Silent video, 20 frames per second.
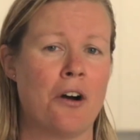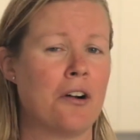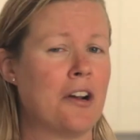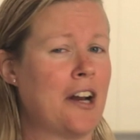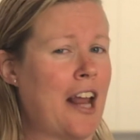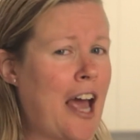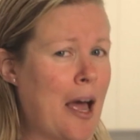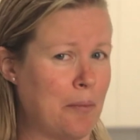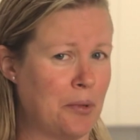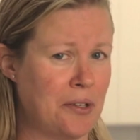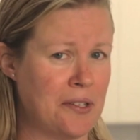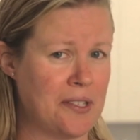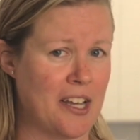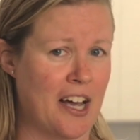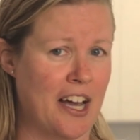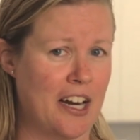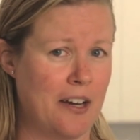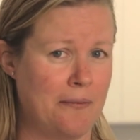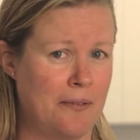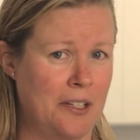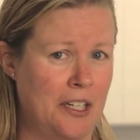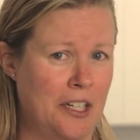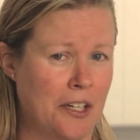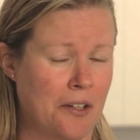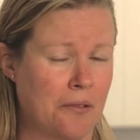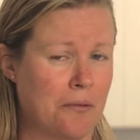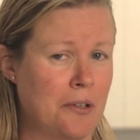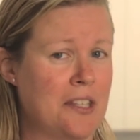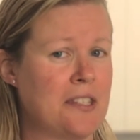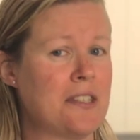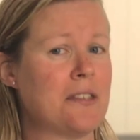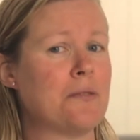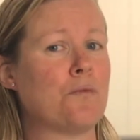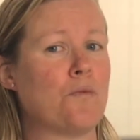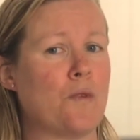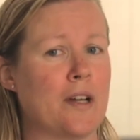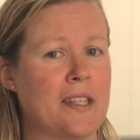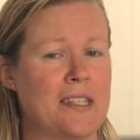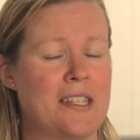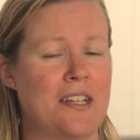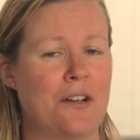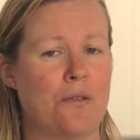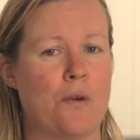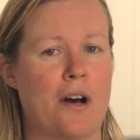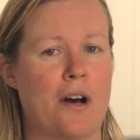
or an apple cider vinegar rinse once in a